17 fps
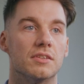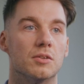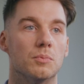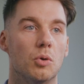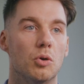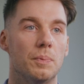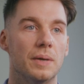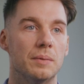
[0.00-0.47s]

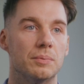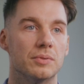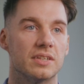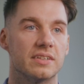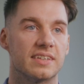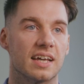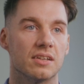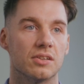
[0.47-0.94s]
The more people
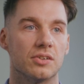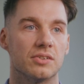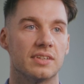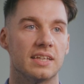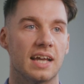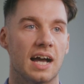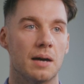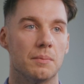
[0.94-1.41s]
that
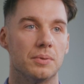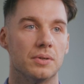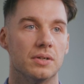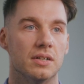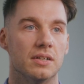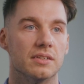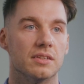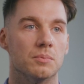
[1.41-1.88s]
download the app,
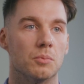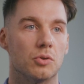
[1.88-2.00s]
the